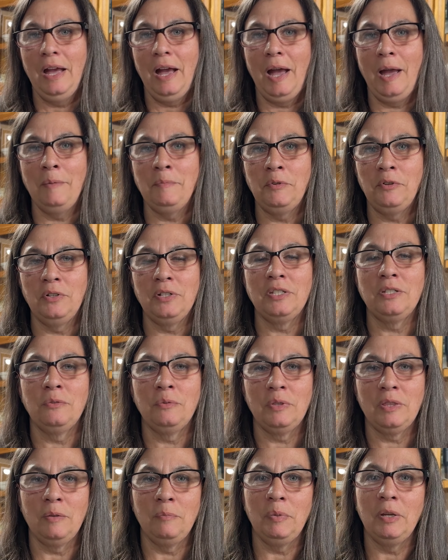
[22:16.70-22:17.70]
I'm Christa
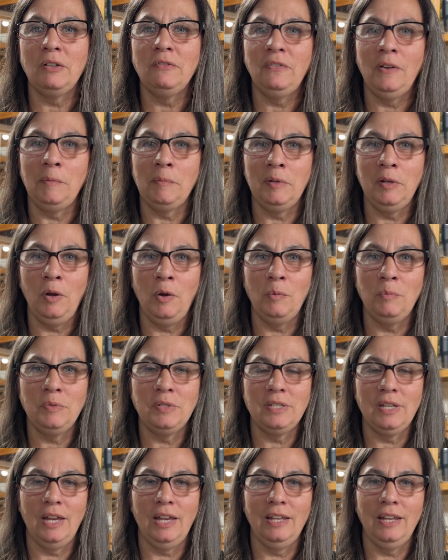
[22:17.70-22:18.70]
with the Big Family
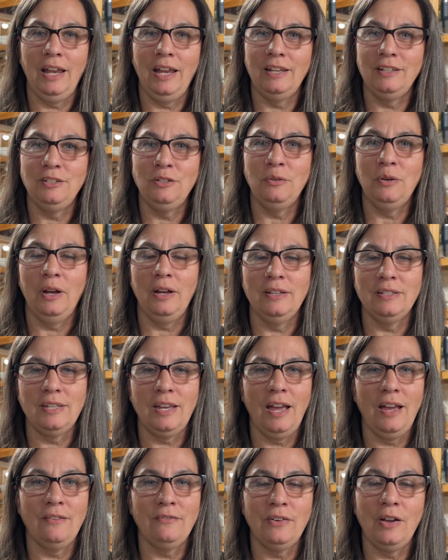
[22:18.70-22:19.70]
Homestead, and you guys
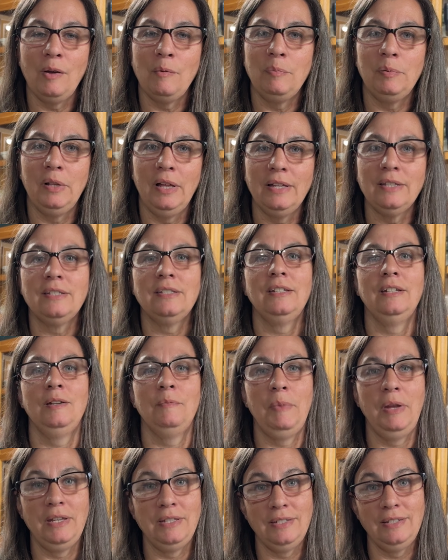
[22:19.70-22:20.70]
have a blessed and
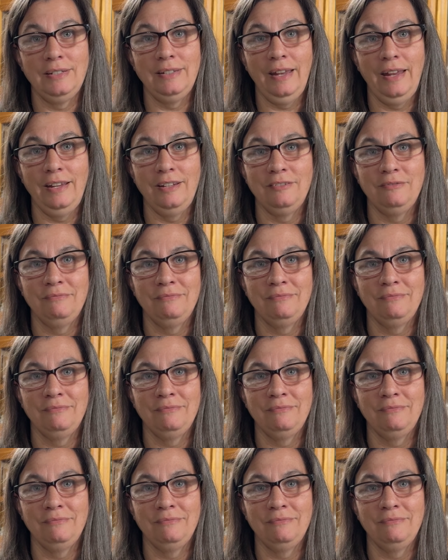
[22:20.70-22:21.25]
amazing day.